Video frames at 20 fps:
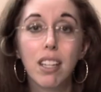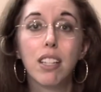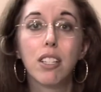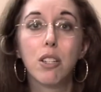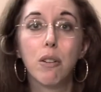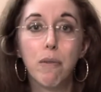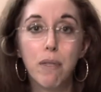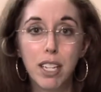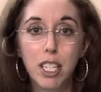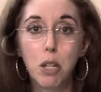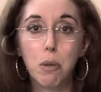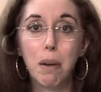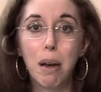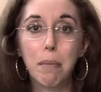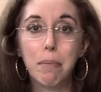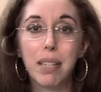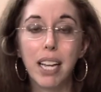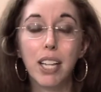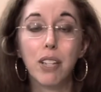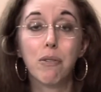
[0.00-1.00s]
to visit
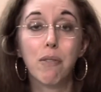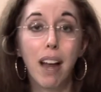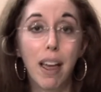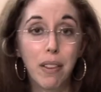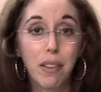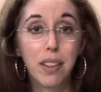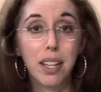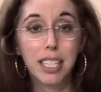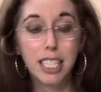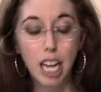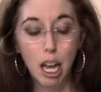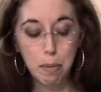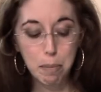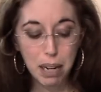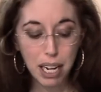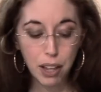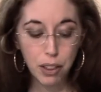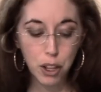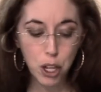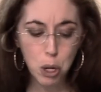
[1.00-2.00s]
websites rather than
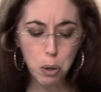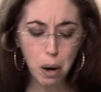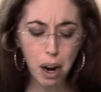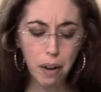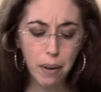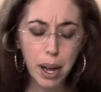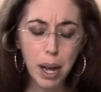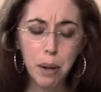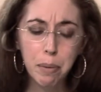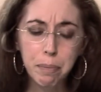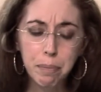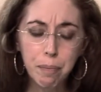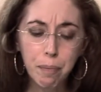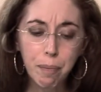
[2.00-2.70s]
typing in the URL.